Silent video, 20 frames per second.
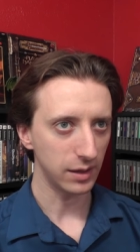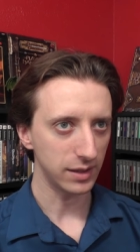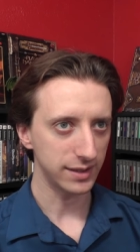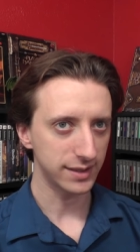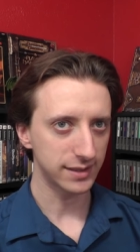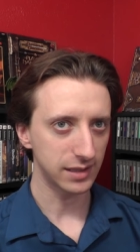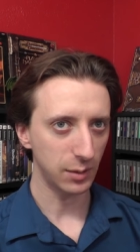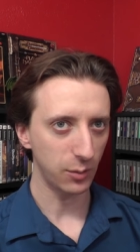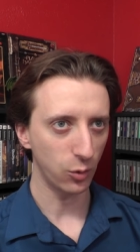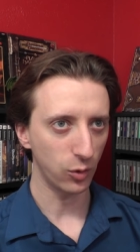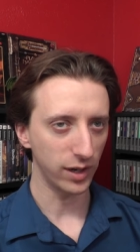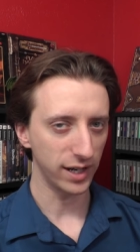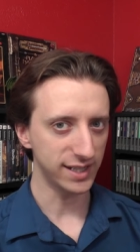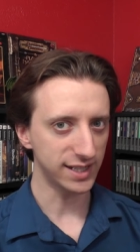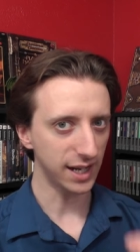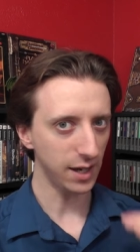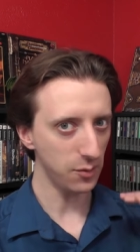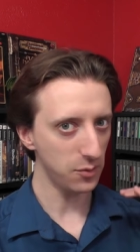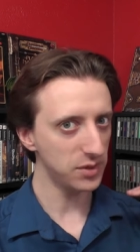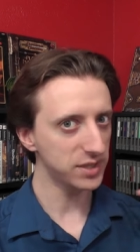somewhere.
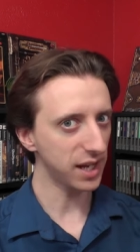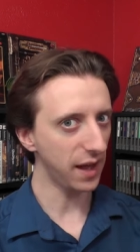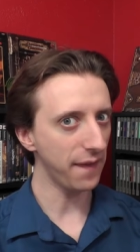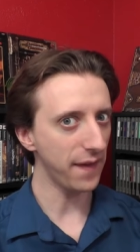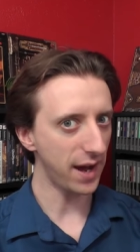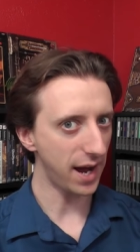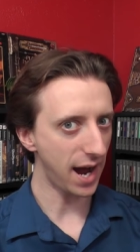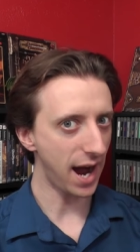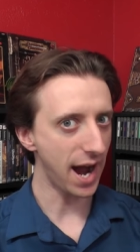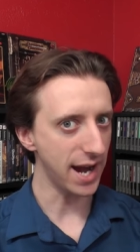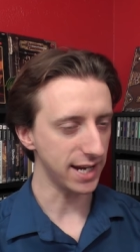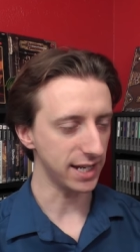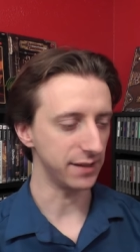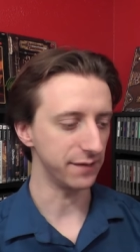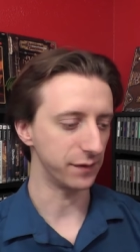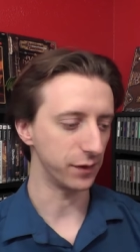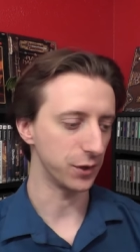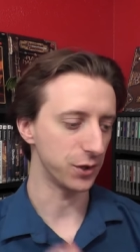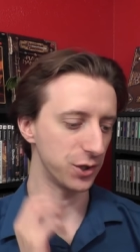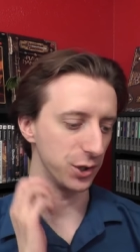I was on the high end
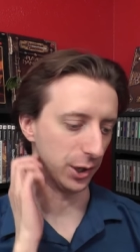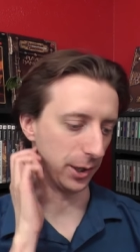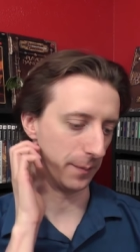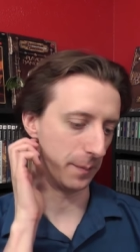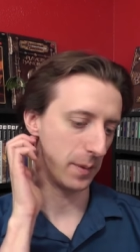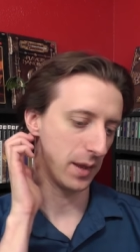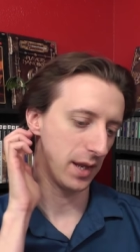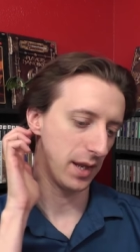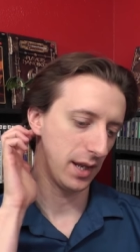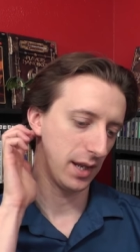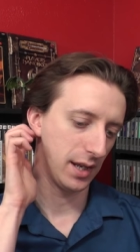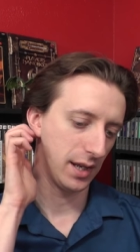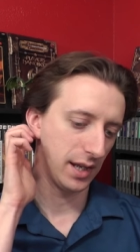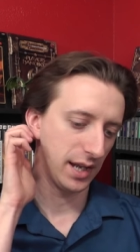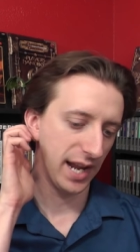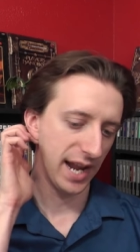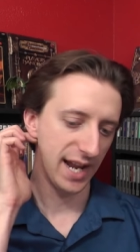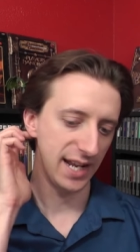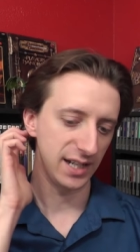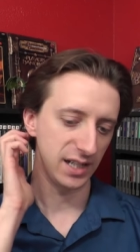for sure.
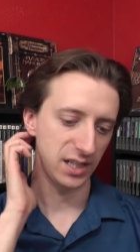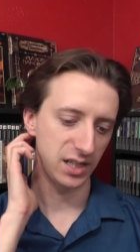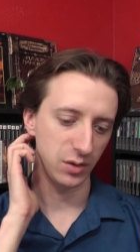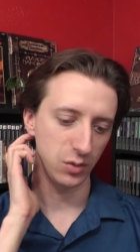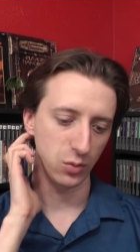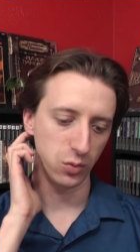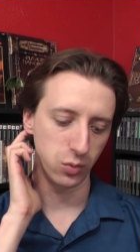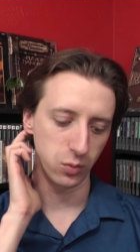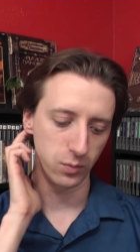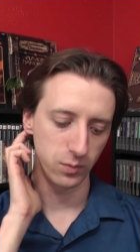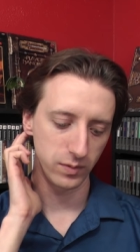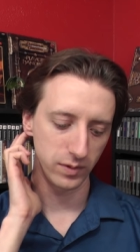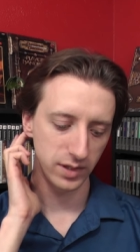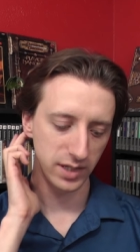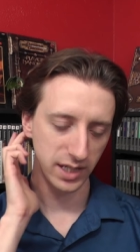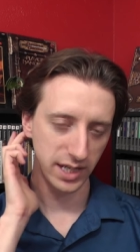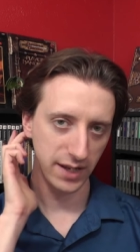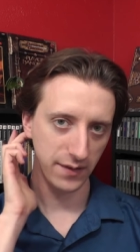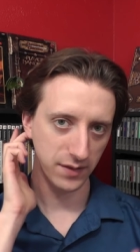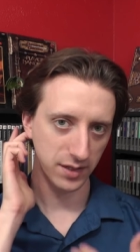And to
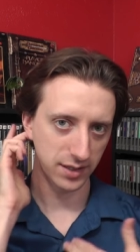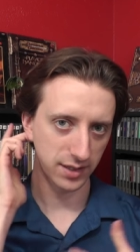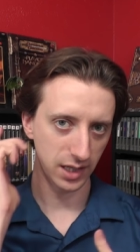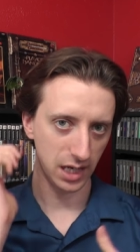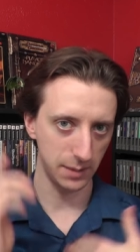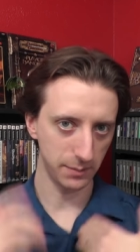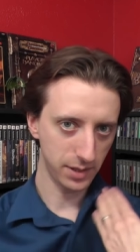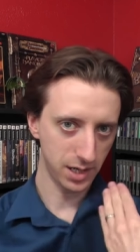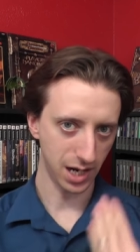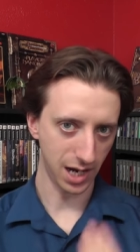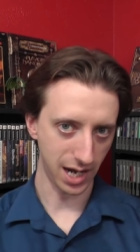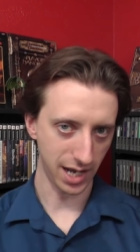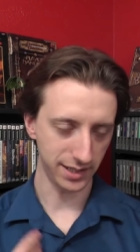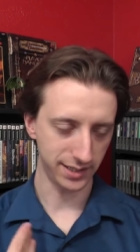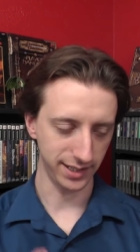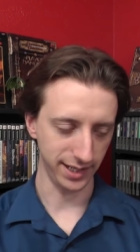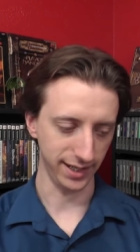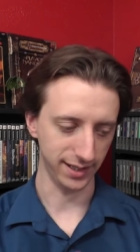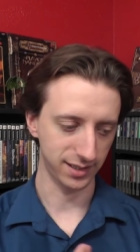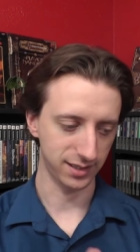give some
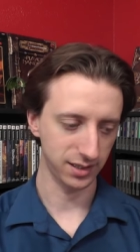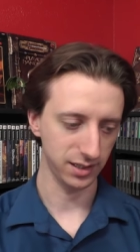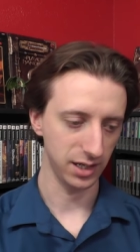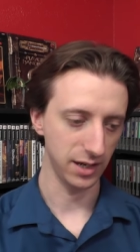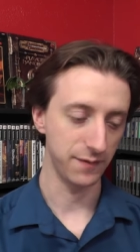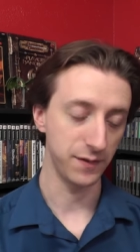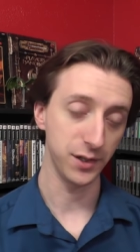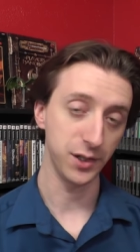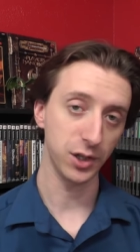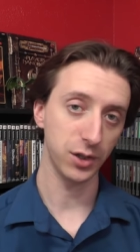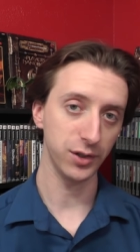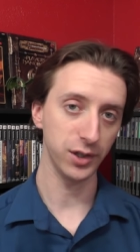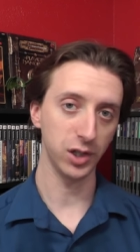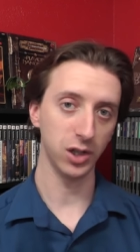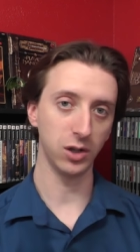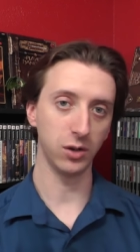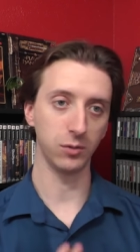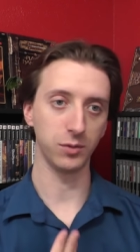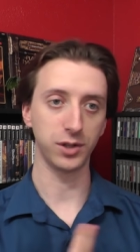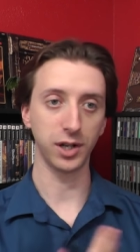context, if you don't know